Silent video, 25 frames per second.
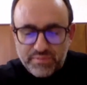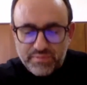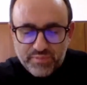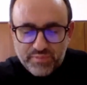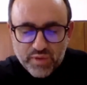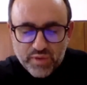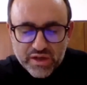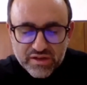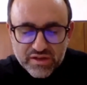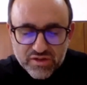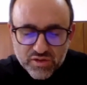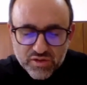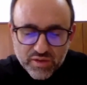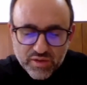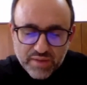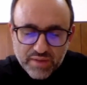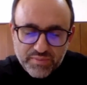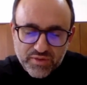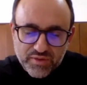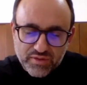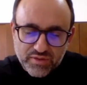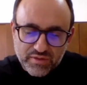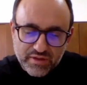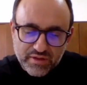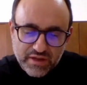brings you
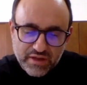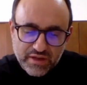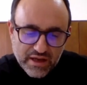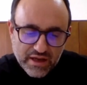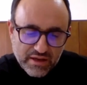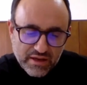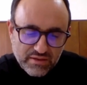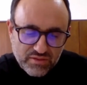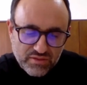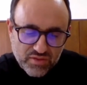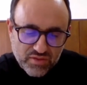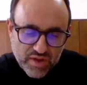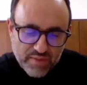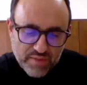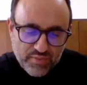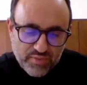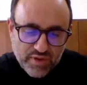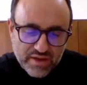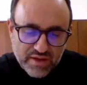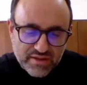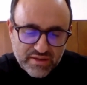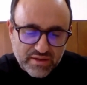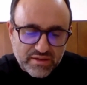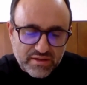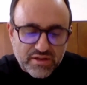up to the
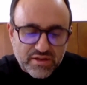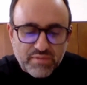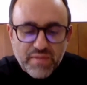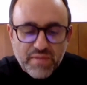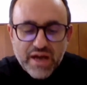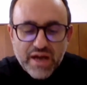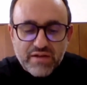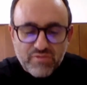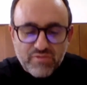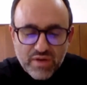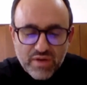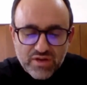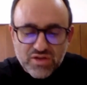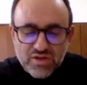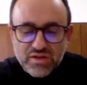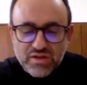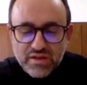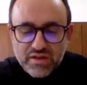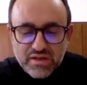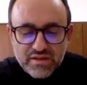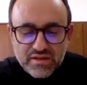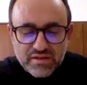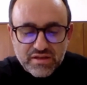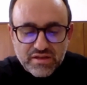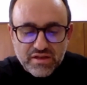present. So my question
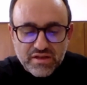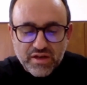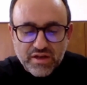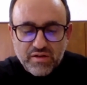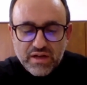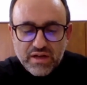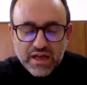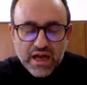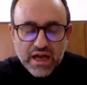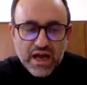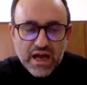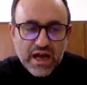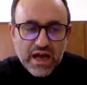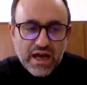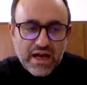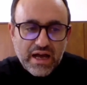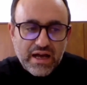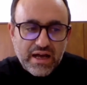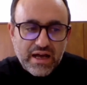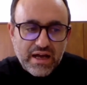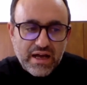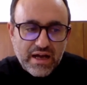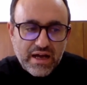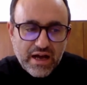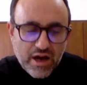is,
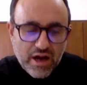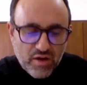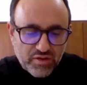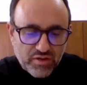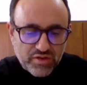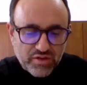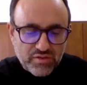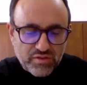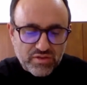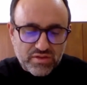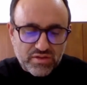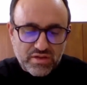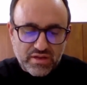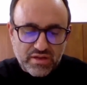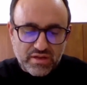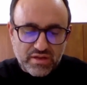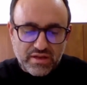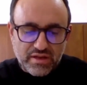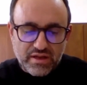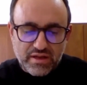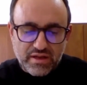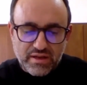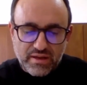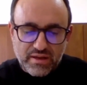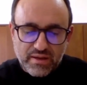how do you see
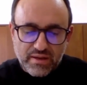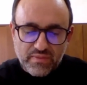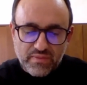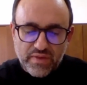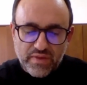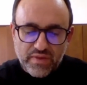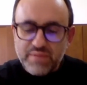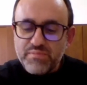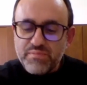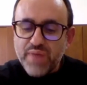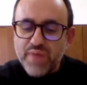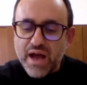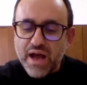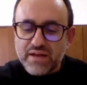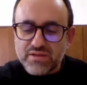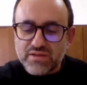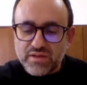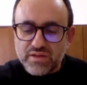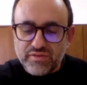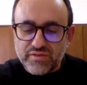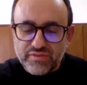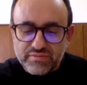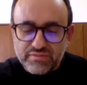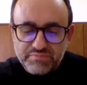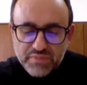the impacts
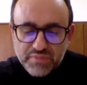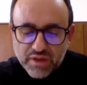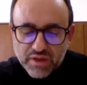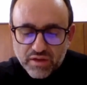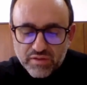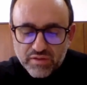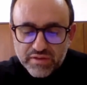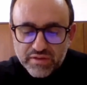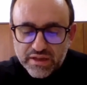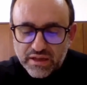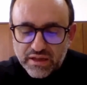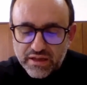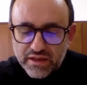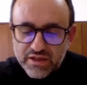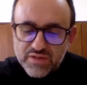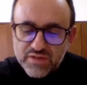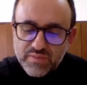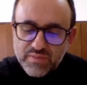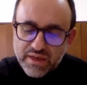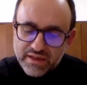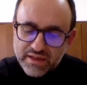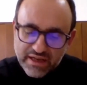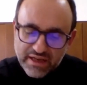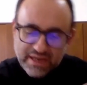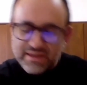of
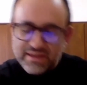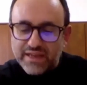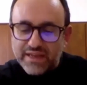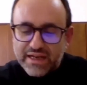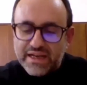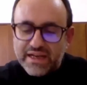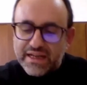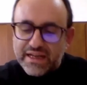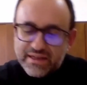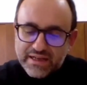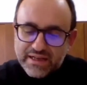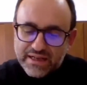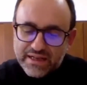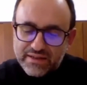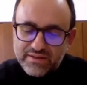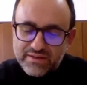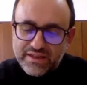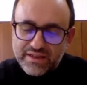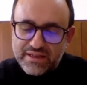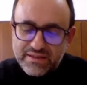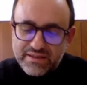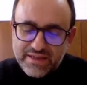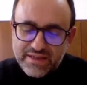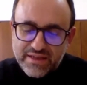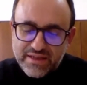colonialism and
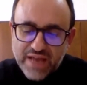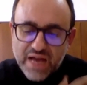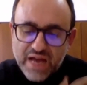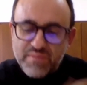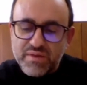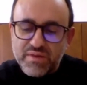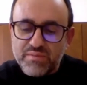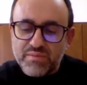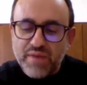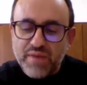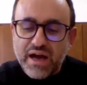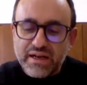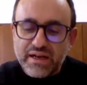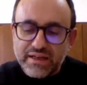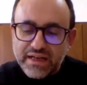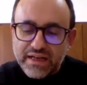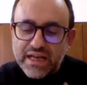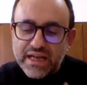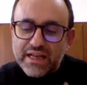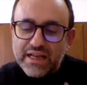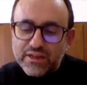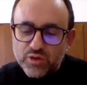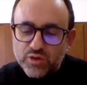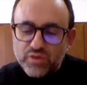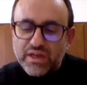the diamond mining?
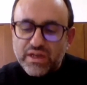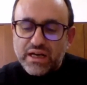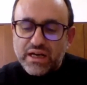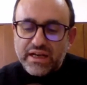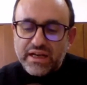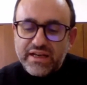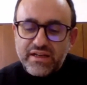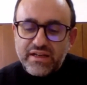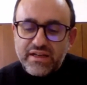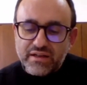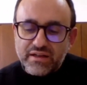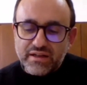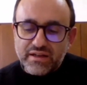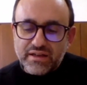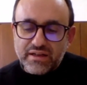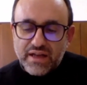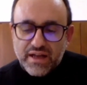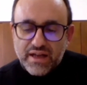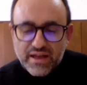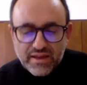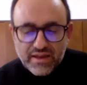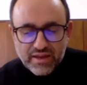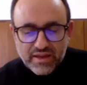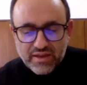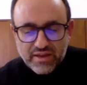Do they linger
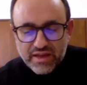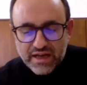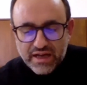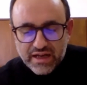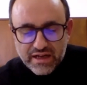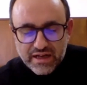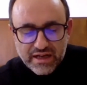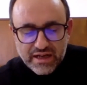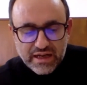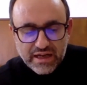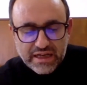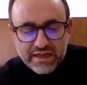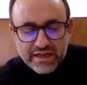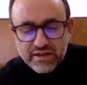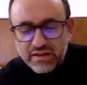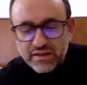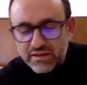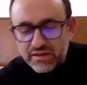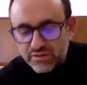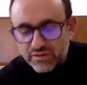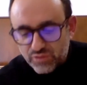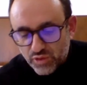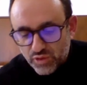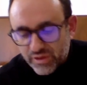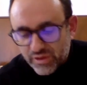
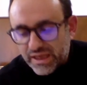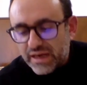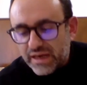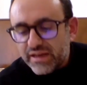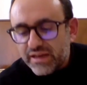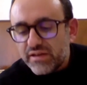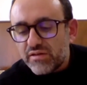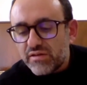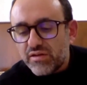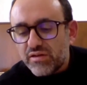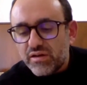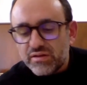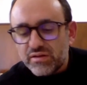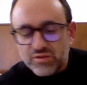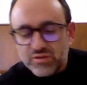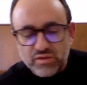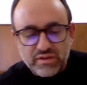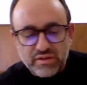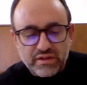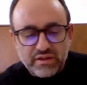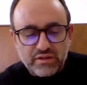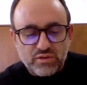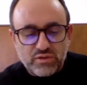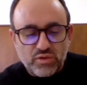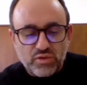on to
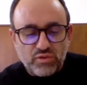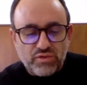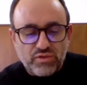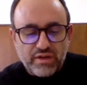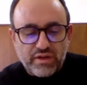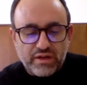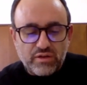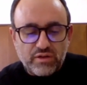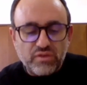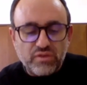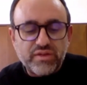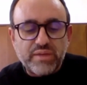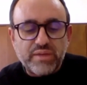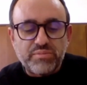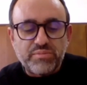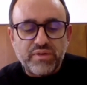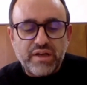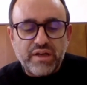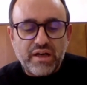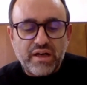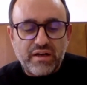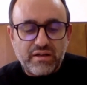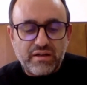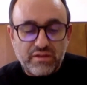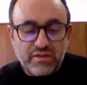the
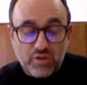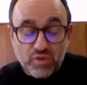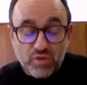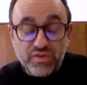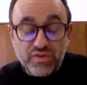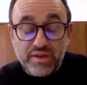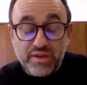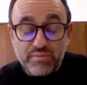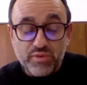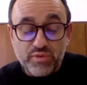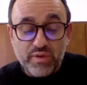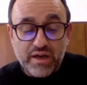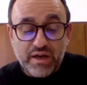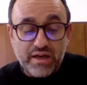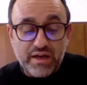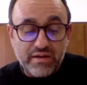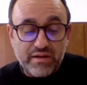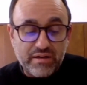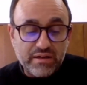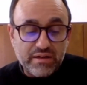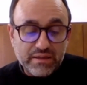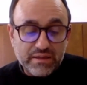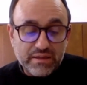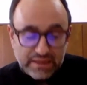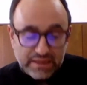
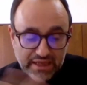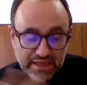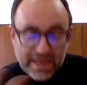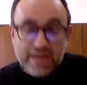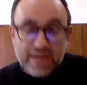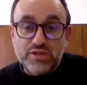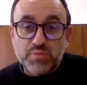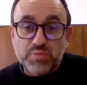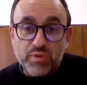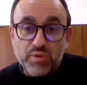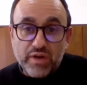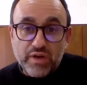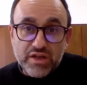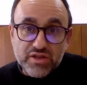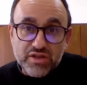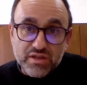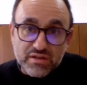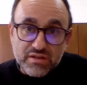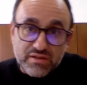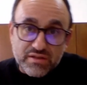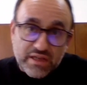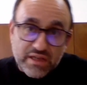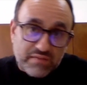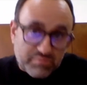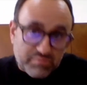contemporary
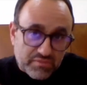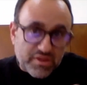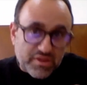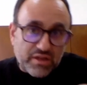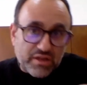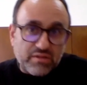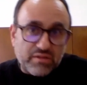explorations that